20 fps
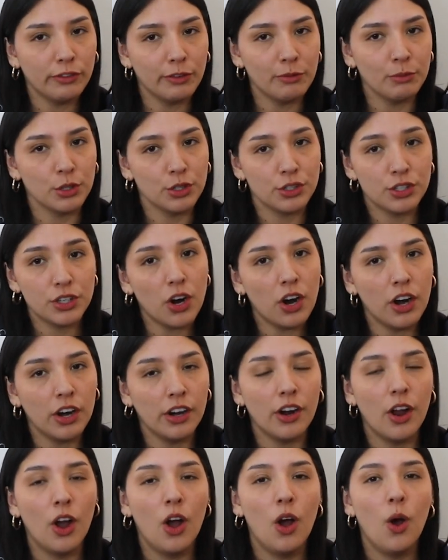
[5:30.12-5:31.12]
from the
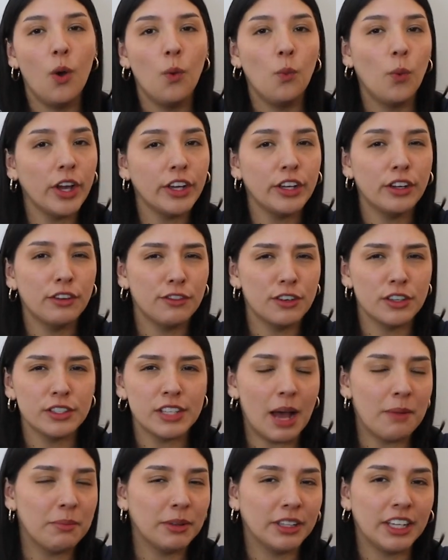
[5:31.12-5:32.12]
start what your
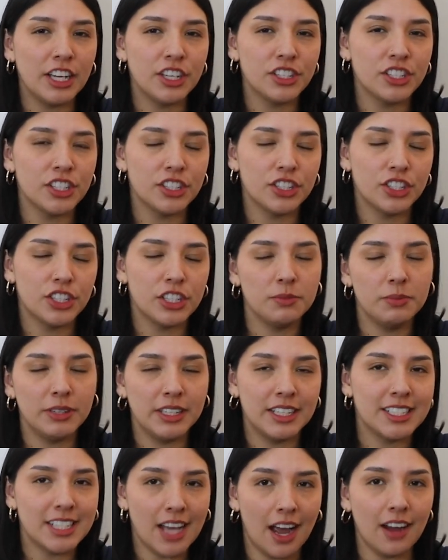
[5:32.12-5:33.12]
first application should
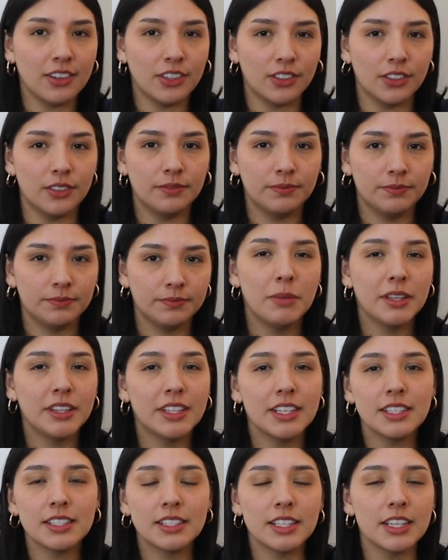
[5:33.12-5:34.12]
be to tackle. But
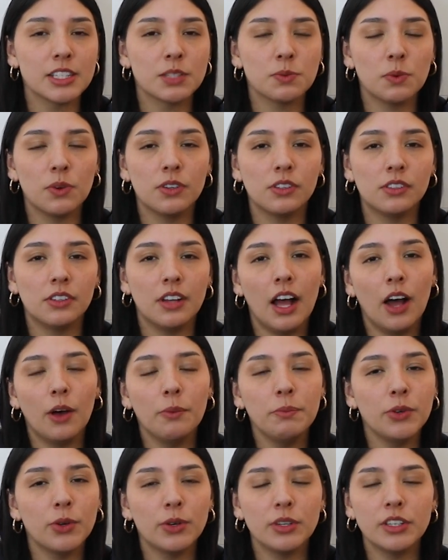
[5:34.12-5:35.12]
this list will
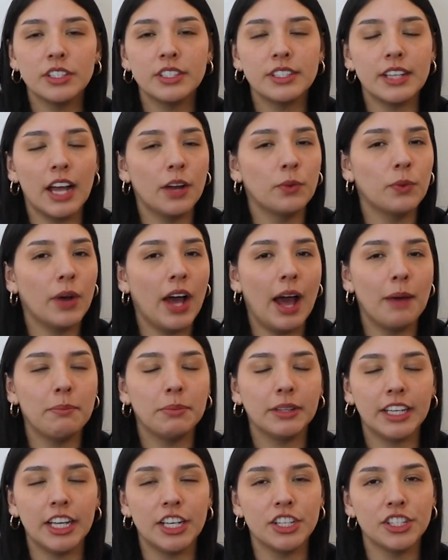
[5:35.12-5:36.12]
help you understand what
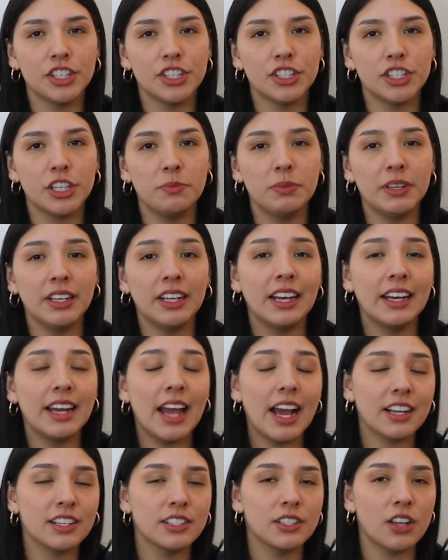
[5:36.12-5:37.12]
applications should be
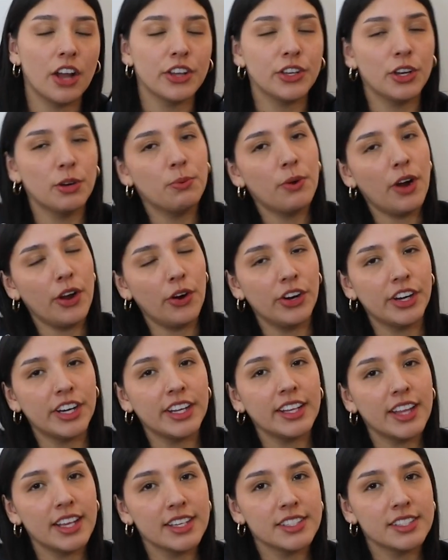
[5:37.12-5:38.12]
next on your
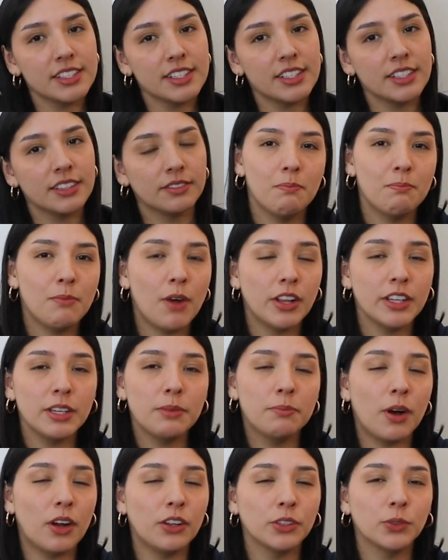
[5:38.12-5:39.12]
priority list. Molly
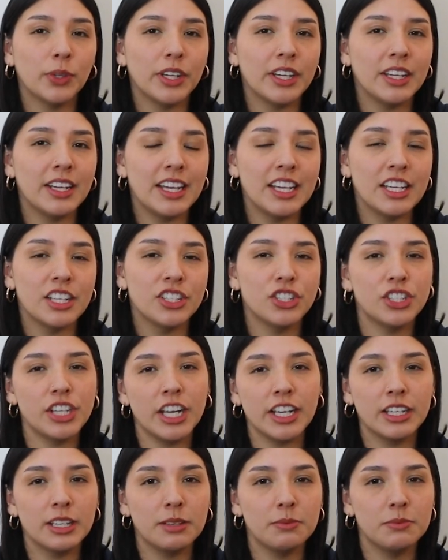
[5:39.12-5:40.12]
Baldwin is
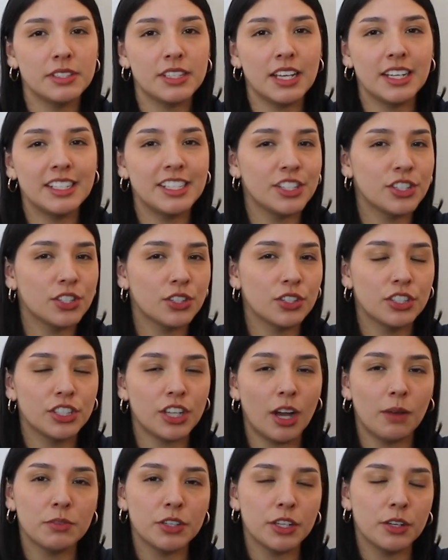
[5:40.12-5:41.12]
Jacobs' Digital
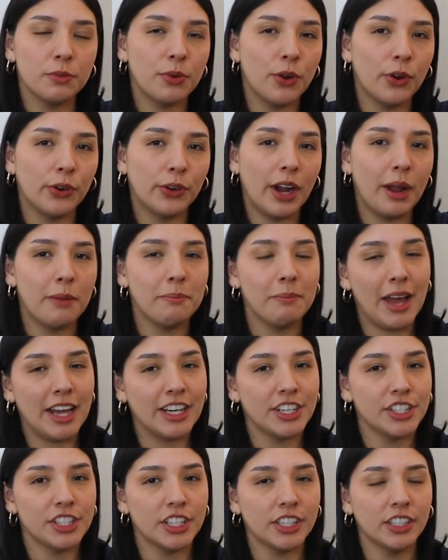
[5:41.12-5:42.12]
Adoption Program
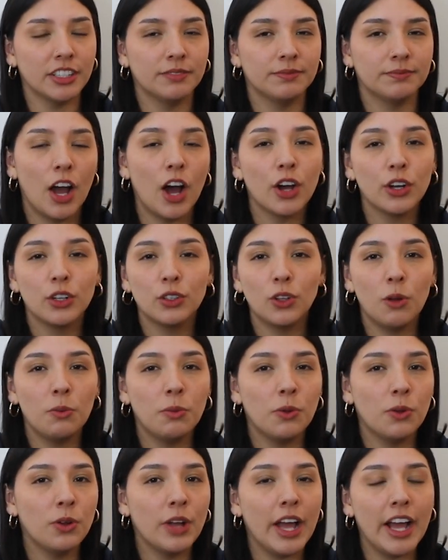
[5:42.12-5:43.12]
Manager, a
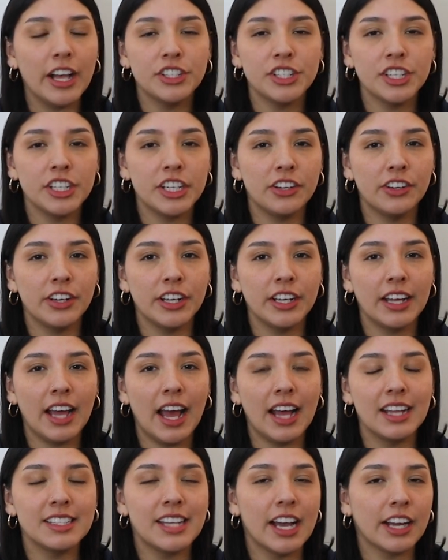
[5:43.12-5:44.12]
global engineering
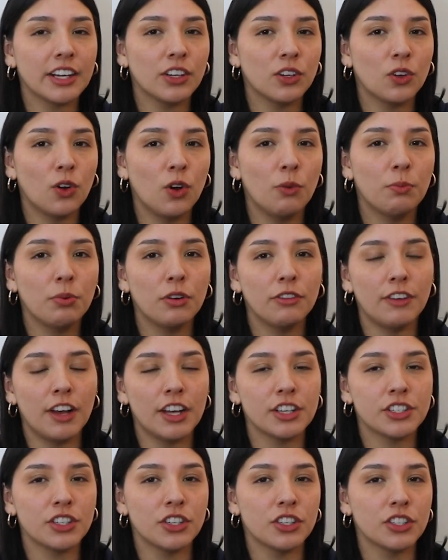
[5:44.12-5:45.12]
and technical
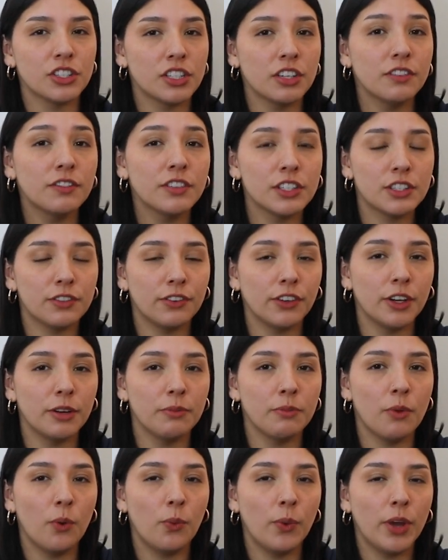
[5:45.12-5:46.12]
professional service
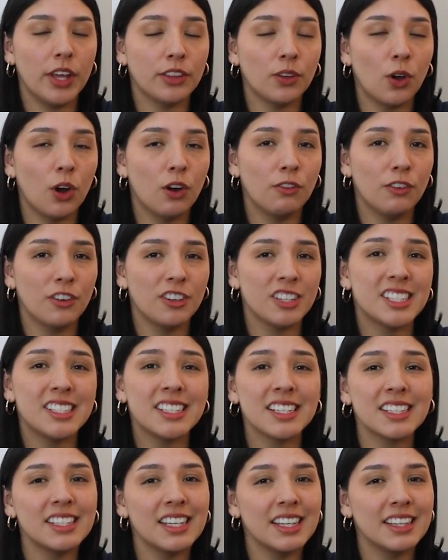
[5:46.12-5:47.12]
firm with over
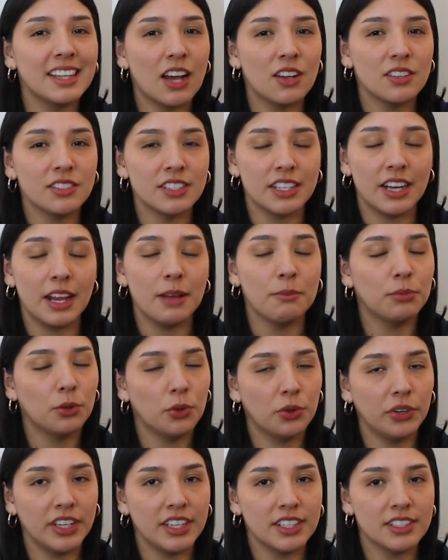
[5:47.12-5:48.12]
60,000
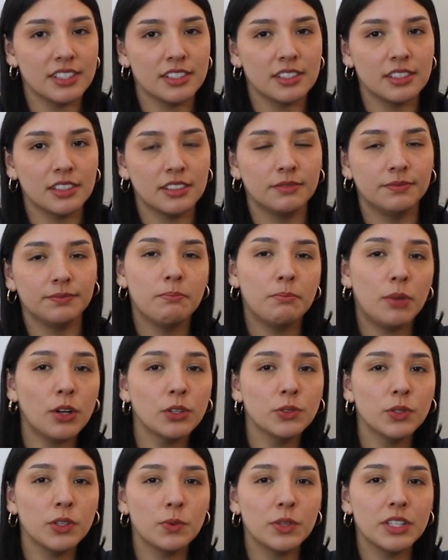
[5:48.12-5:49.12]
employees.
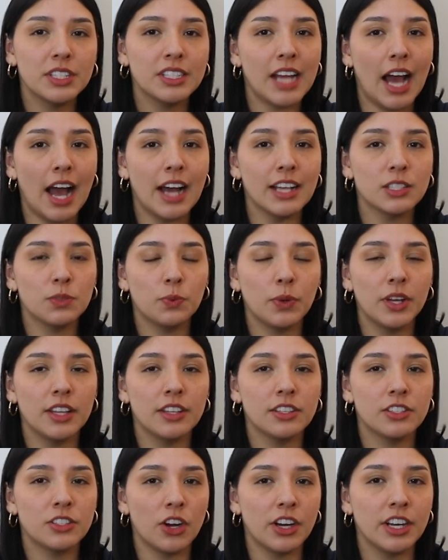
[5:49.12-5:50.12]
Baldwin was tasked
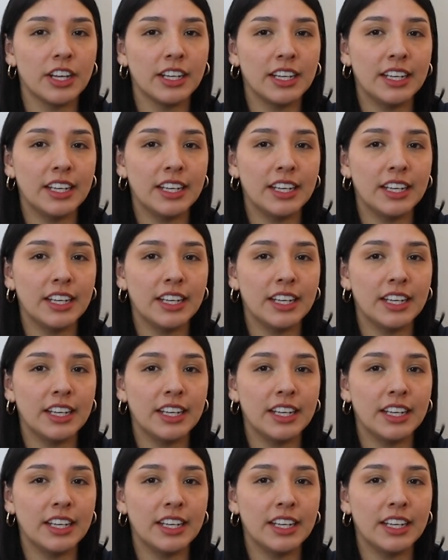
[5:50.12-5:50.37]
with starting